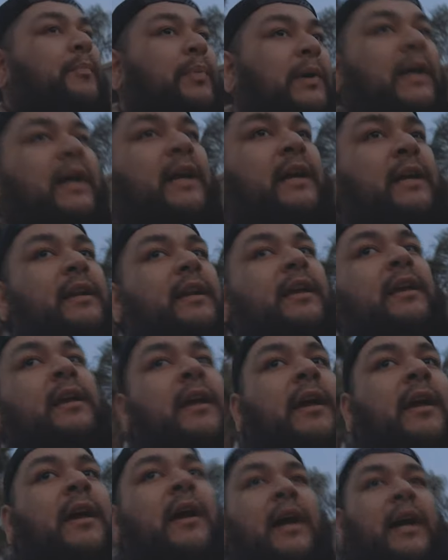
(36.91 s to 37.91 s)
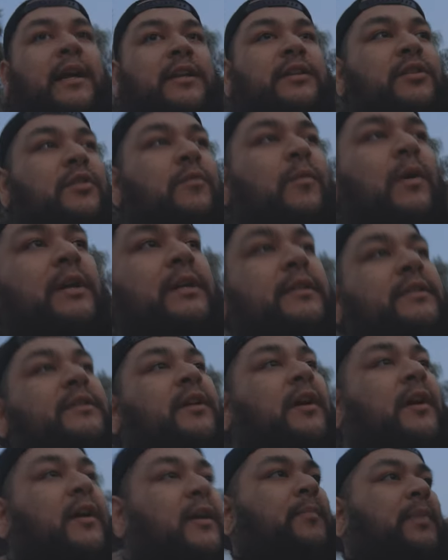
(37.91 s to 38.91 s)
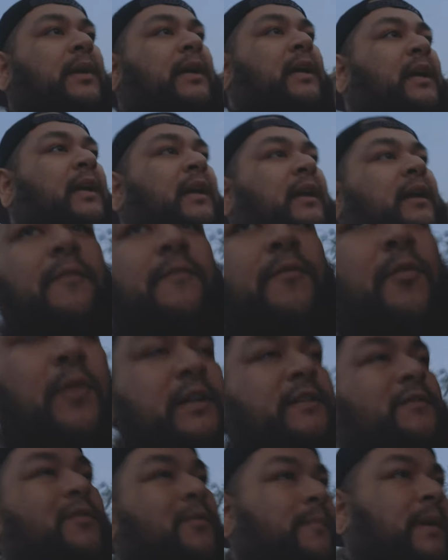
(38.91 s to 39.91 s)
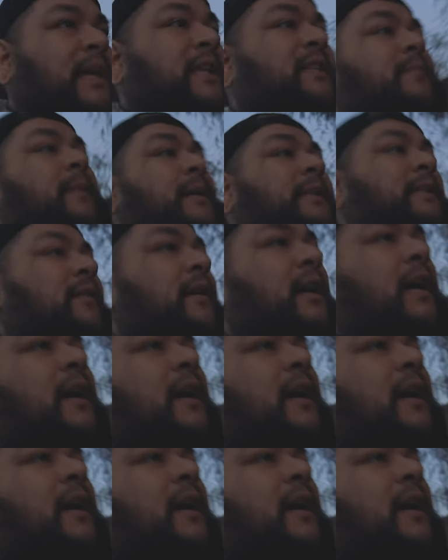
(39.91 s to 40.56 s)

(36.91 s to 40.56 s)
but I do want to start being a voice for men's mental